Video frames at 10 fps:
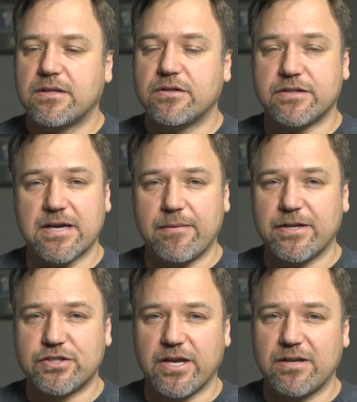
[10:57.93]
the
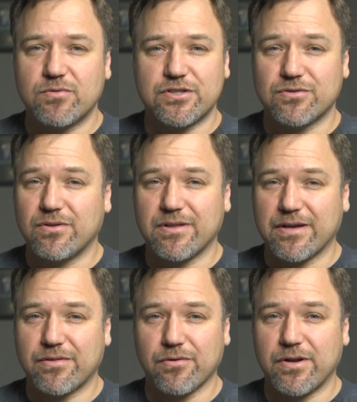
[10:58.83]
timing chain, which is only
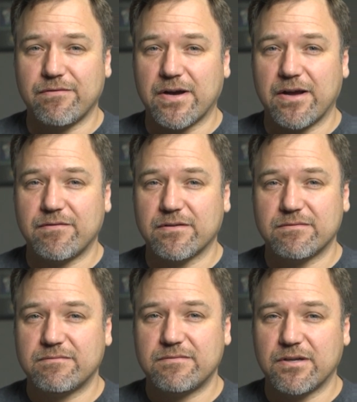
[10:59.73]
like 35 to
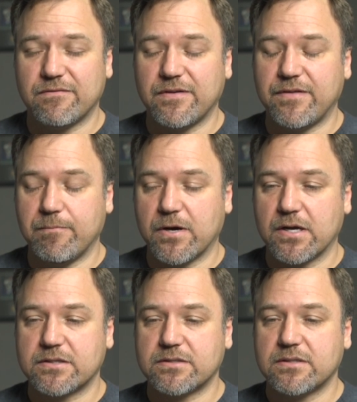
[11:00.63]

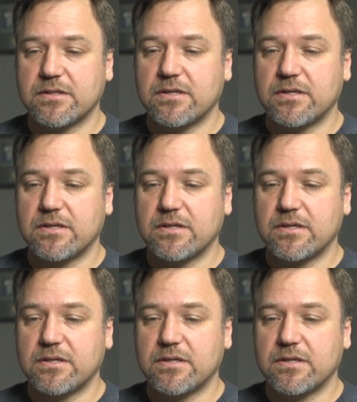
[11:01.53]
$50.